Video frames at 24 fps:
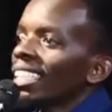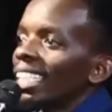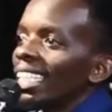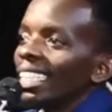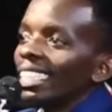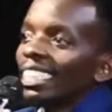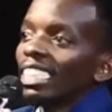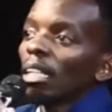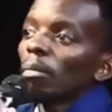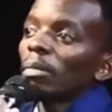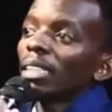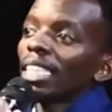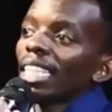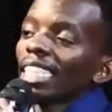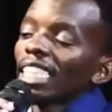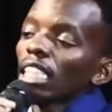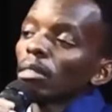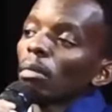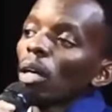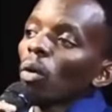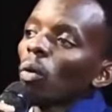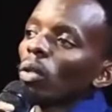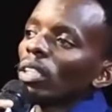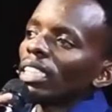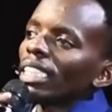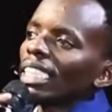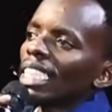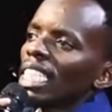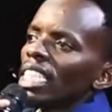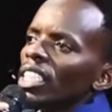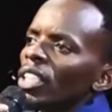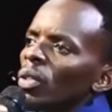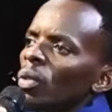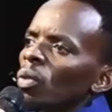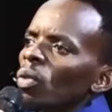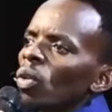King James inasema
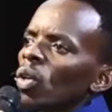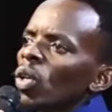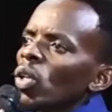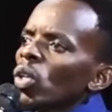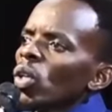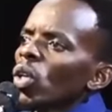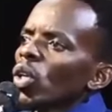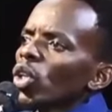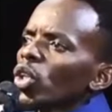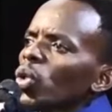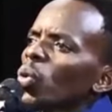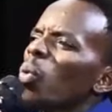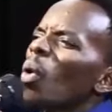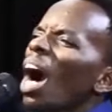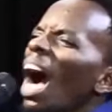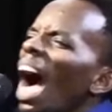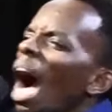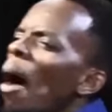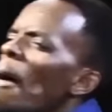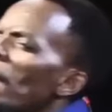continue, you